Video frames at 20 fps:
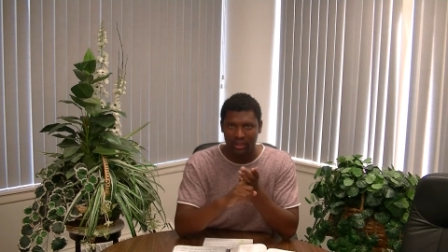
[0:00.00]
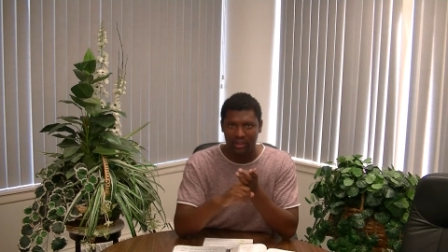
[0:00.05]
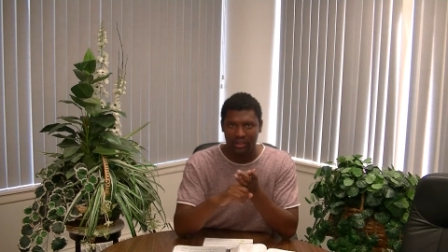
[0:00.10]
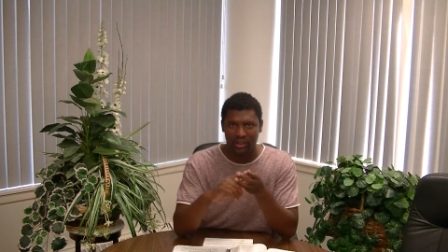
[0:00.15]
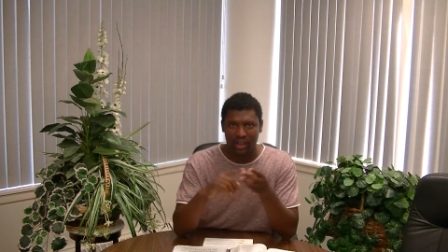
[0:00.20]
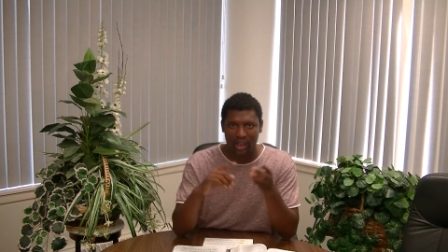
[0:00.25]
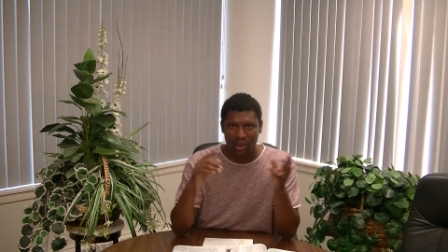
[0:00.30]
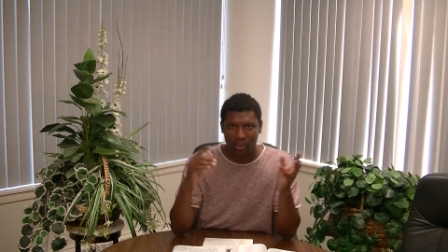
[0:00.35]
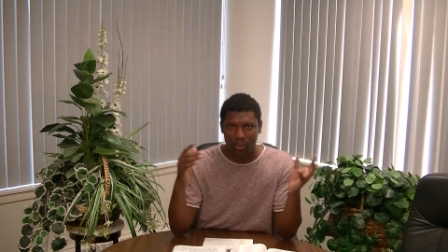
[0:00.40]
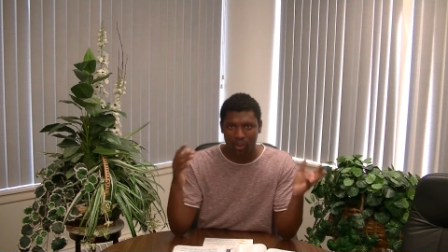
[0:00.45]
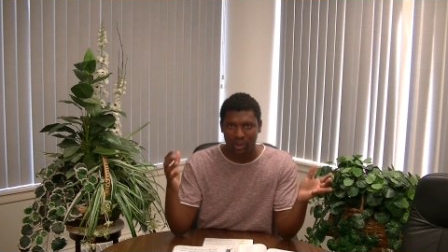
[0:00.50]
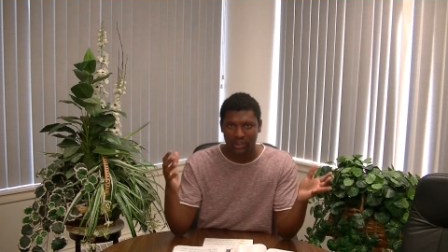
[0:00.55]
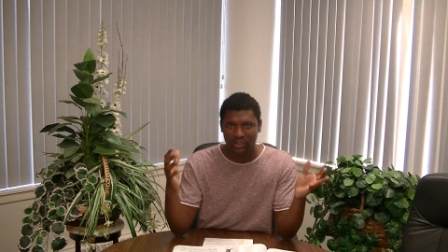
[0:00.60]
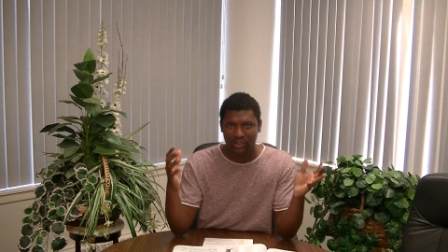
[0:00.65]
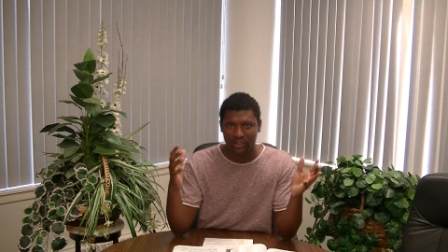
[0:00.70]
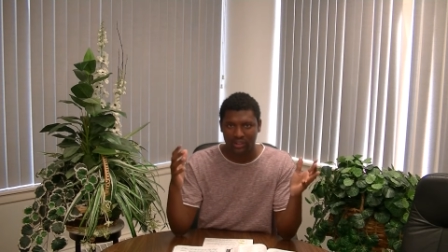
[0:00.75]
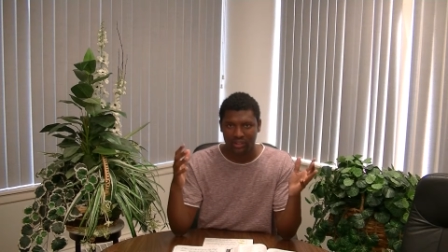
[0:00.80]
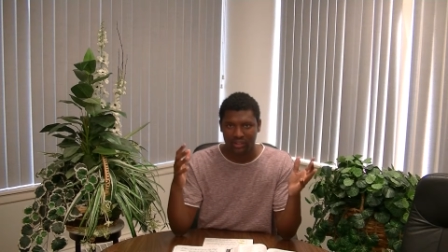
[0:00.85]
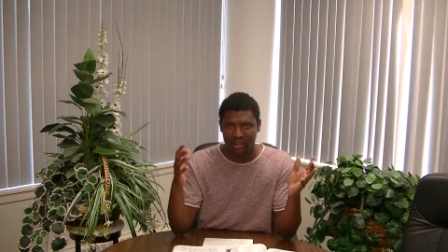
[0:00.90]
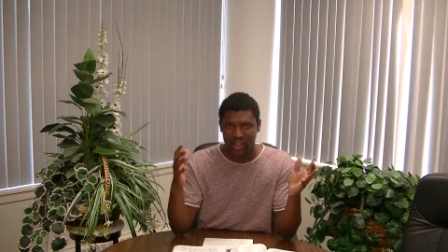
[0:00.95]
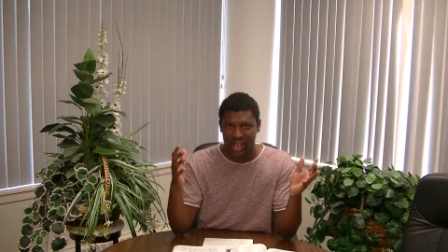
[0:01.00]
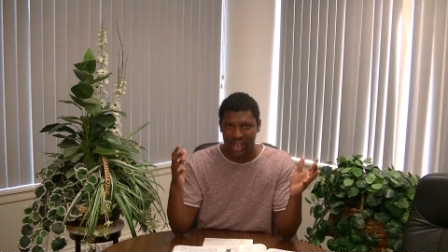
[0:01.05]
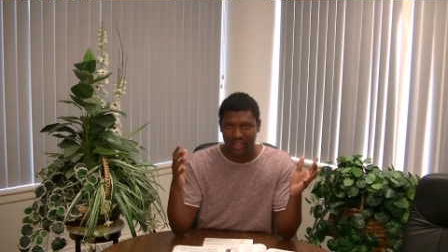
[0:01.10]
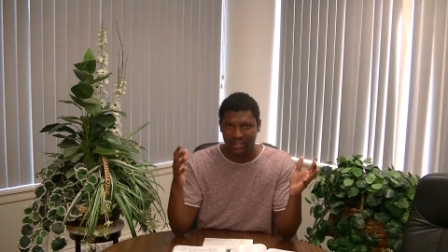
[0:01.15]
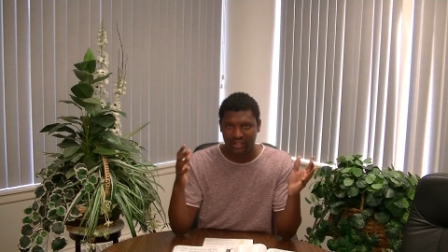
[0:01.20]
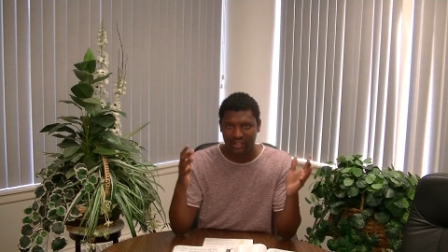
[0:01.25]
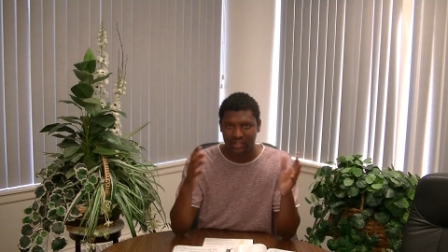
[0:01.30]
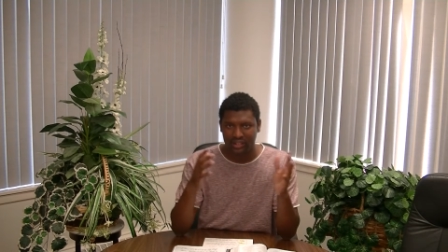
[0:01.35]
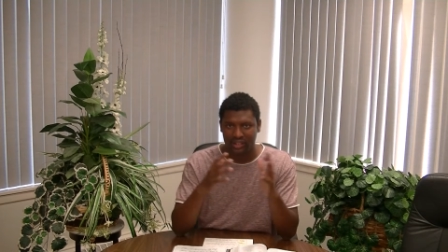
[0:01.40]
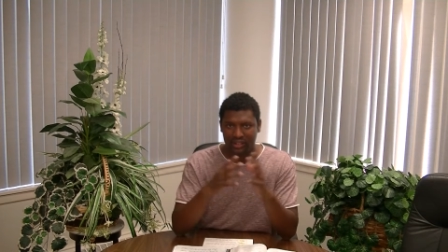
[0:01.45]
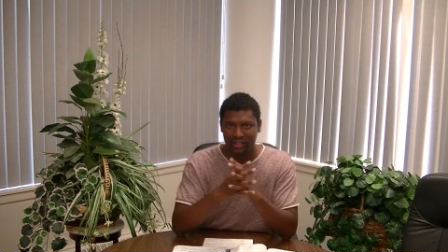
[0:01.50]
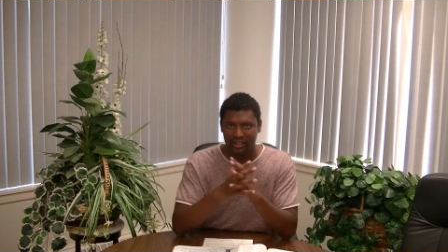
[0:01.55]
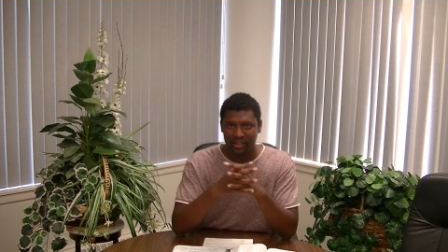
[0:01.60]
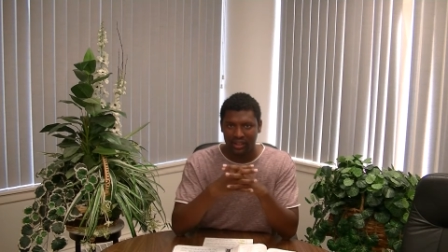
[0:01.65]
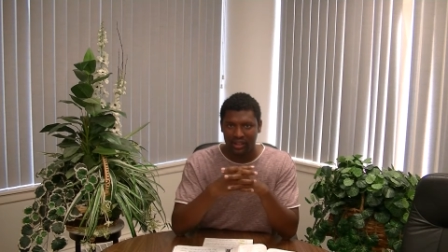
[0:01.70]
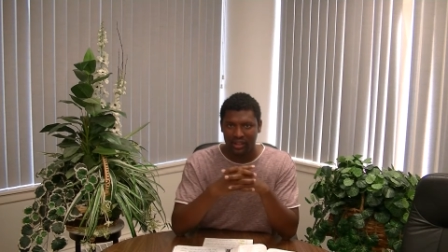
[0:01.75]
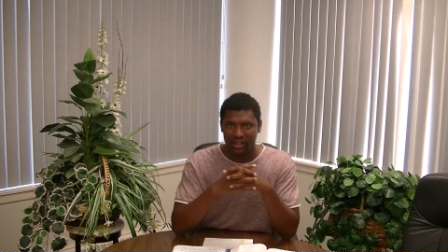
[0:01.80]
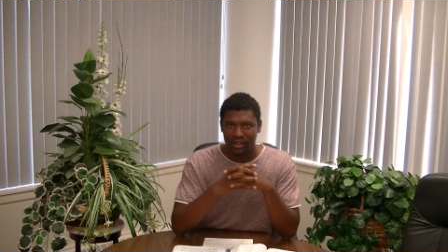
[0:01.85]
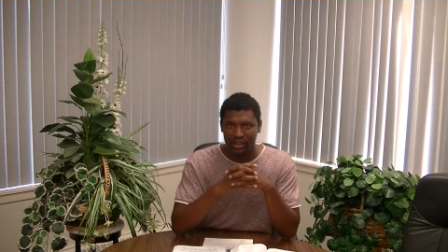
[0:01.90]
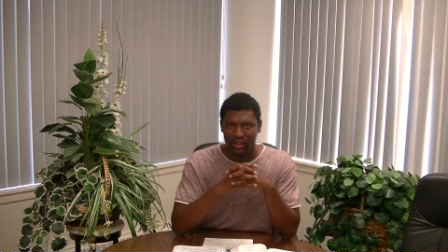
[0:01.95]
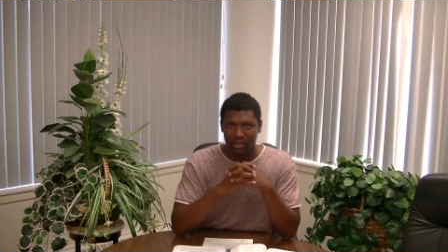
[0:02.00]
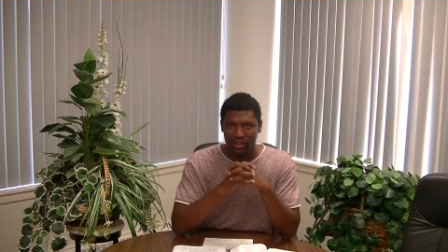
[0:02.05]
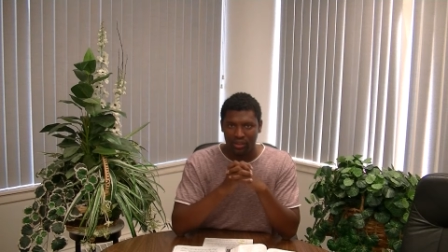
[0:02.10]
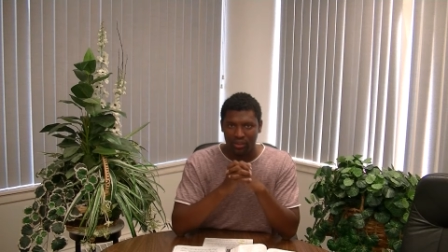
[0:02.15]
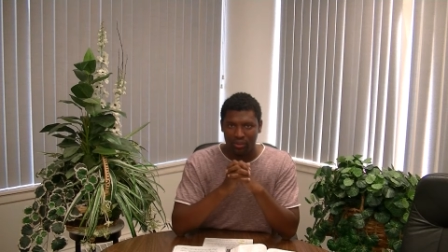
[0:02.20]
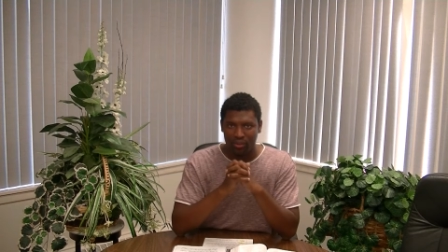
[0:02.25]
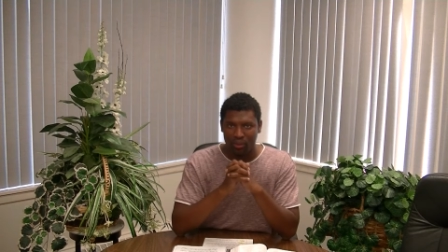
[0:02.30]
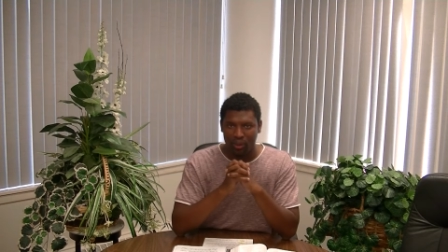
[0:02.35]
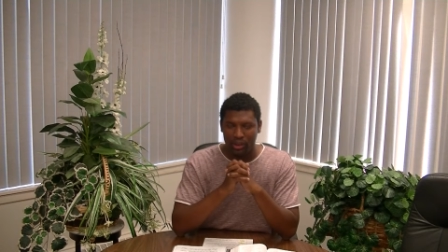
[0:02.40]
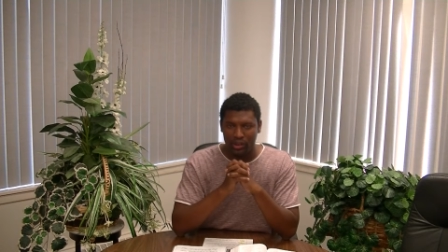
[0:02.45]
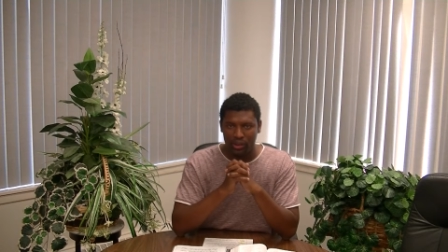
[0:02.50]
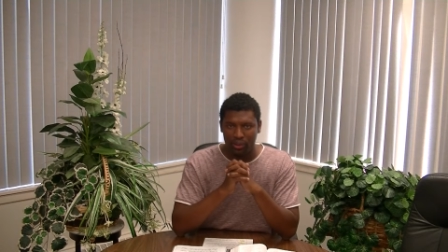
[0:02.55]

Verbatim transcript: Now, what? Lastly, what